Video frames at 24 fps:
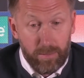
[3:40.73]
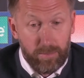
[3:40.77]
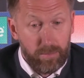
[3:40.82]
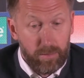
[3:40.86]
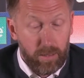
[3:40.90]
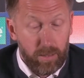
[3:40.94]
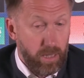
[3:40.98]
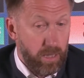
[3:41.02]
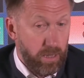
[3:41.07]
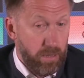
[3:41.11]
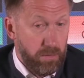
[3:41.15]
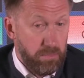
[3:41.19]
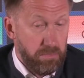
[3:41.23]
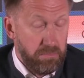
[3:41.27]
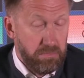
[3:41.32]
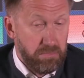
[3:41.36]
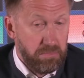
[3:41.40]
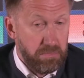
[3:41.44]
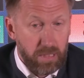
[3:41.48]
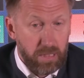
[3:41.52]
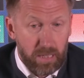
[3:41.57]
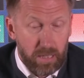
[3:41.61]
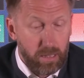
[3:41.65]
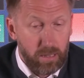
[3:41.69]
I
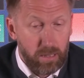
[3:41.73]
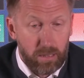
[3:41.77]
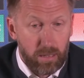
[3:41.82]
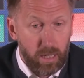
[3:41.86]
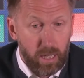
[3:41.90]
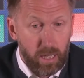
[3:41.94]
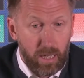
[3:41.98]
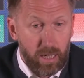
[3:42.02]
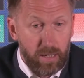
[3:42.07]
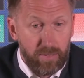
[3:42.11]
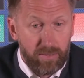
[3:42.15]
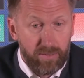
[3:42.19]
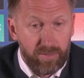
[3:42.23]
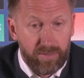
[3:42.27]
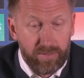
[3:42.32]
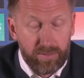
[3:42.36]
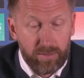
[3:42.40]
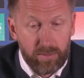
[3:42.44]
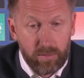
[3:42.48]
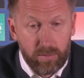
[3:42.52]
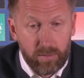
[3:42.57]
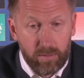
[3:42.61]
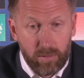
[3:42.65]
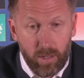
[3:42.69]
have
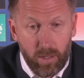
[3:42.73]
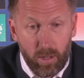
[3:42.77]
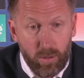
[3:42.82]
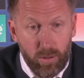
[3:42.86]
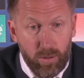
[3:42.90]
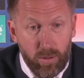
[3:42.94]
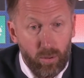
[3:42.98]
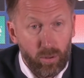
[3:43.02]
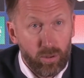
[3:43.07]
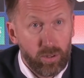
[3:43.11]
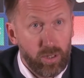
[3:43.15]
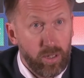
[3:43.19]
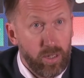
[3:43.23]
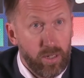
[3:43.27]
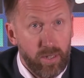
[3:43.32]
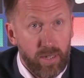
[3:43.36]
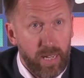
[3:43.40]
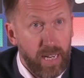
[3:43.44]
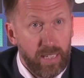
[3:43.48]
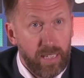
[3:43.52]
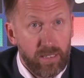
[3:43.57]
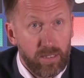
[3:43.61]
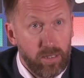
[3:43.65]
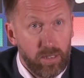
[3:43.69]
no thoughts other than
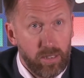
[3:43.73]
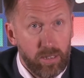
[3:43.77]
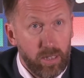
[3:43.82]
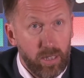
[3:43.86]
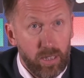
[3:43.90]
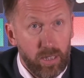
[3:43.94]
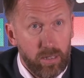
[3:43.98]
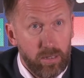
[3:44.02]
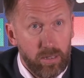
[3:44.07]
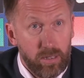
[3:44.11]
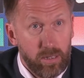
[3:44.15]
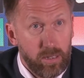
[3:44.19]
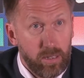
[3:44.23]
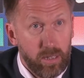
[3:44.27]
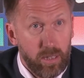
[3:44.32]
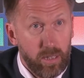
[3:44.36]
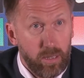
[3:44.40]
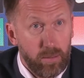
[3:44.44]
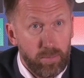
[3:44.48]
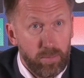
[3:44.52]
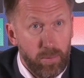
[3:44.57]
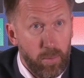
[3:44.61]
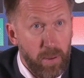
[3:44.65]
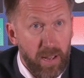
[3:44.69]
that. It's just to
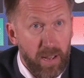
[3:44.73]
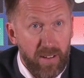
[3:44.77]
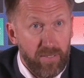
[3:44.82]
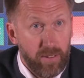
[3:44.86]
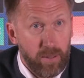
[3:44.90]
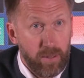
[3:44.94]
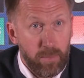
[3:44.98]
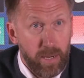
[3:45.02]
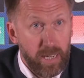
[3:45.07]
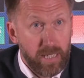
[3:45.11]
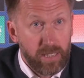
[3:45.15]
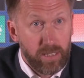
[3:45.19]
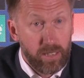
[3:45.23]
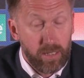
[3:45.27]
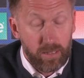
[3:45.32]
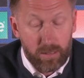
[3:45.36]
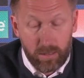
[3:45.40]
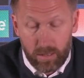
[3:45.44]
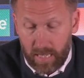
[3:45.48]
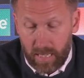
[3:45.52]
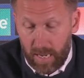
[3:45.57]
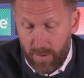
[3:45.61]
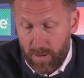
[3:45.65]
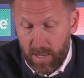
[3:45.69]
prepare for the match
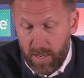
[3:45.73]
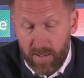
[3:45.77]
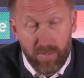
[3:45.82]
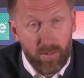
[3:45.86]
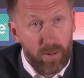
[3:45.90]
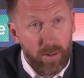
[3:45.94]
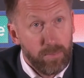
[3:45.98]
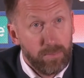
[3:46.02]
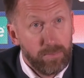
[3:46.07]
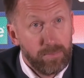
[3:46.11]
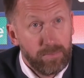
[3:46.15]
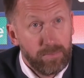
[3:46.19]
and get ready for it.